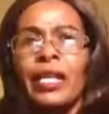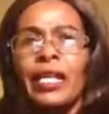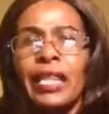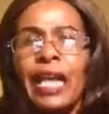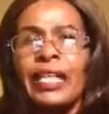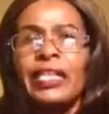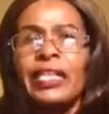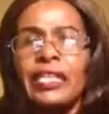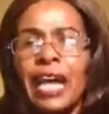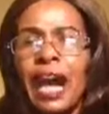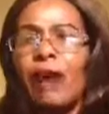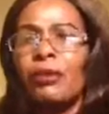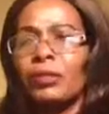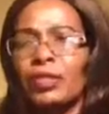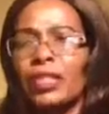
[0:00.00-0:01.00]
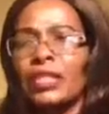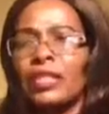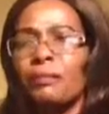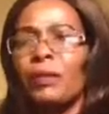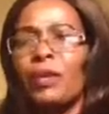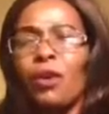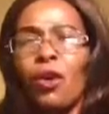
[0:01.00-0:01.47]
That is how it
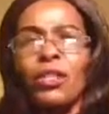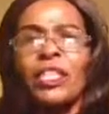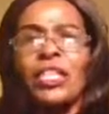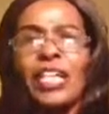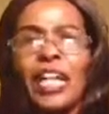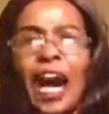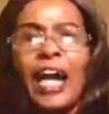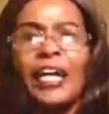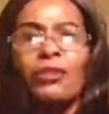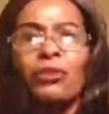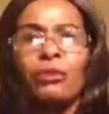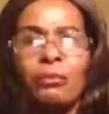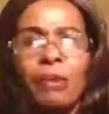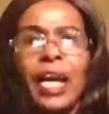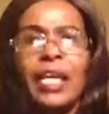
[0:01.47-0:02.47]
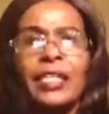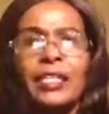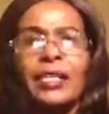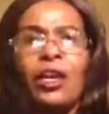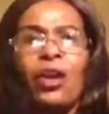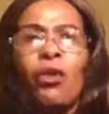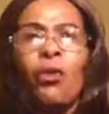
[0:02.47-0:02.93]
is because God
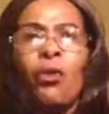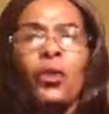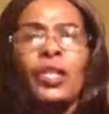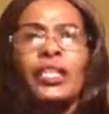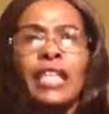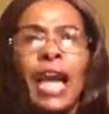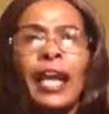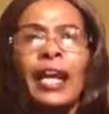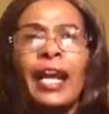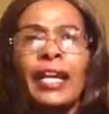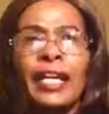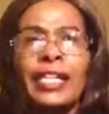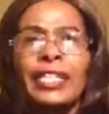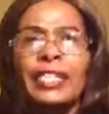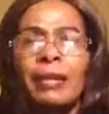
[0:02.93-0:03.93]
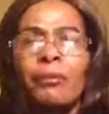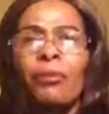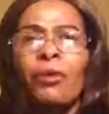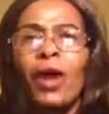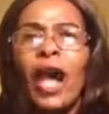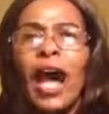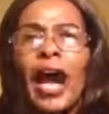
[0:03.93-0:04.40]
Almighty will turn against
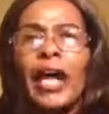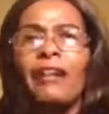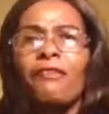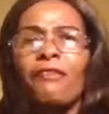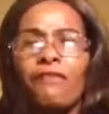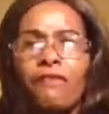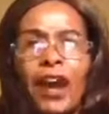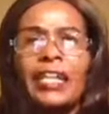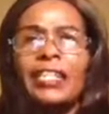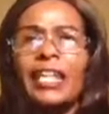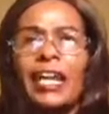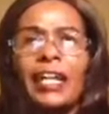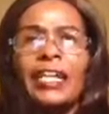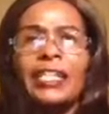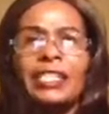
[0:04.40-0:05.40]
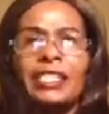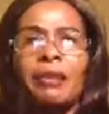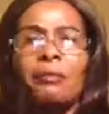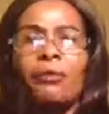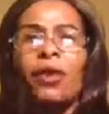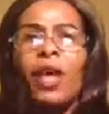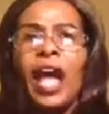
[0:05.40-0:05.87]
them and fight against
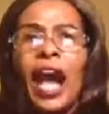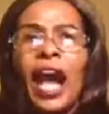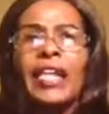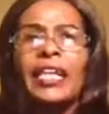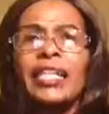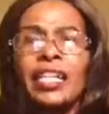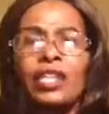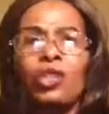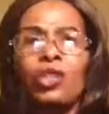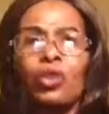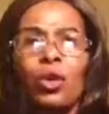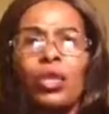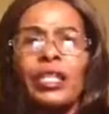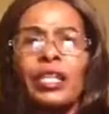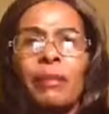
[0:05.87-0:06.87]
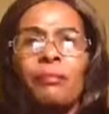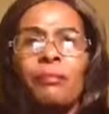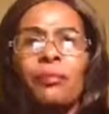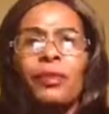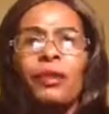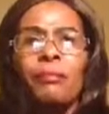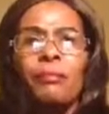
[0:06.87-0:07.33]
them and destroy them
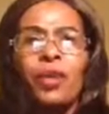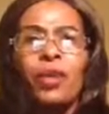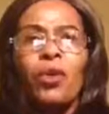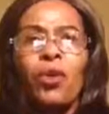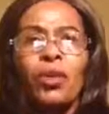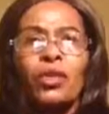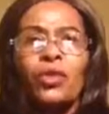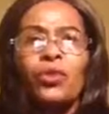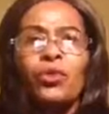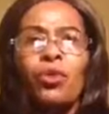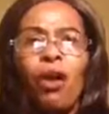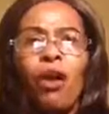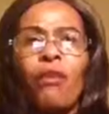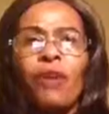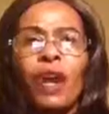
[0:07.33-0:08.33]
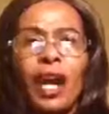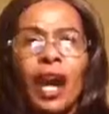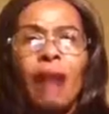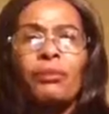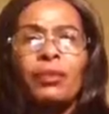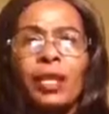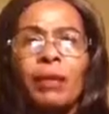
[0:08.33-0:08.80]
because you
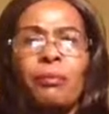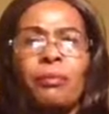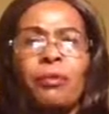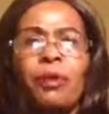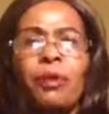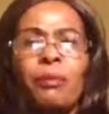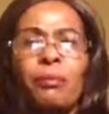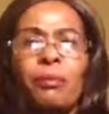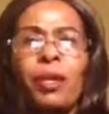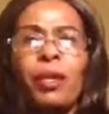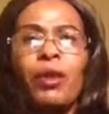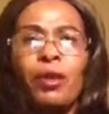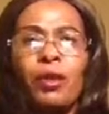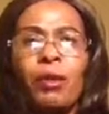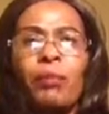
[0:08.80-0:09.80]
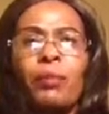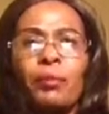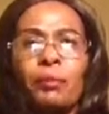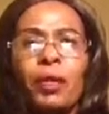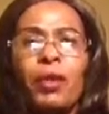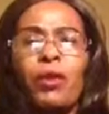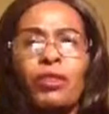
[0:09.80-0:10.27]
overcome them.
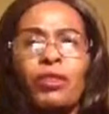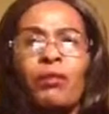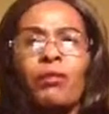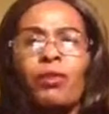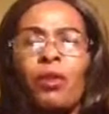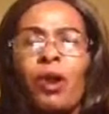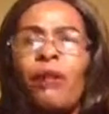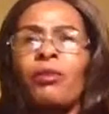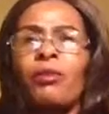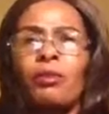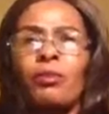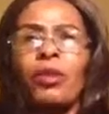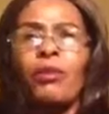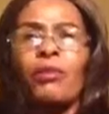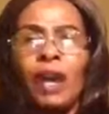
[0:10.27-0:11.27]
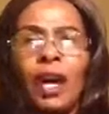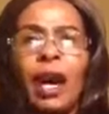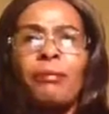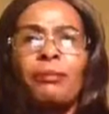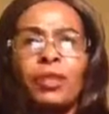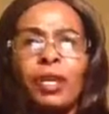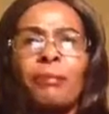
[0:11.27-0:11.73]
Because of you, you will
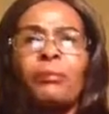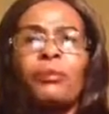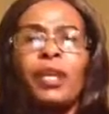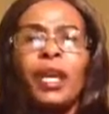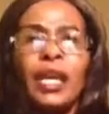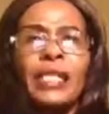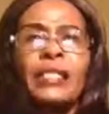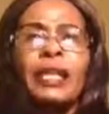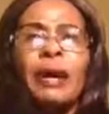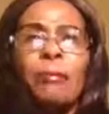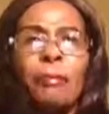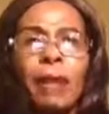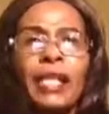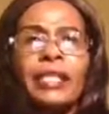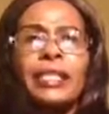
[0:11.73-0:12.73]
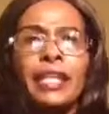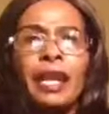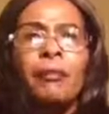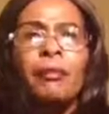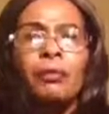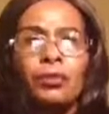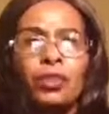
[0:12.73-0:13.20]
overcome them in the mighty
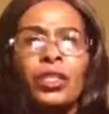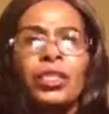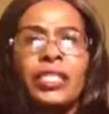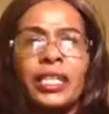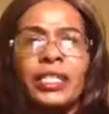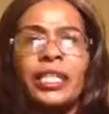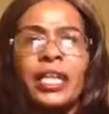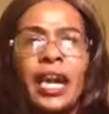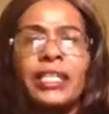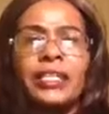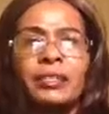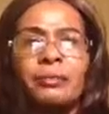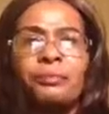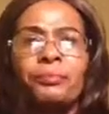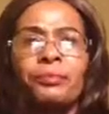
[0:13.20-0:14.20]
name of Jesus Christ.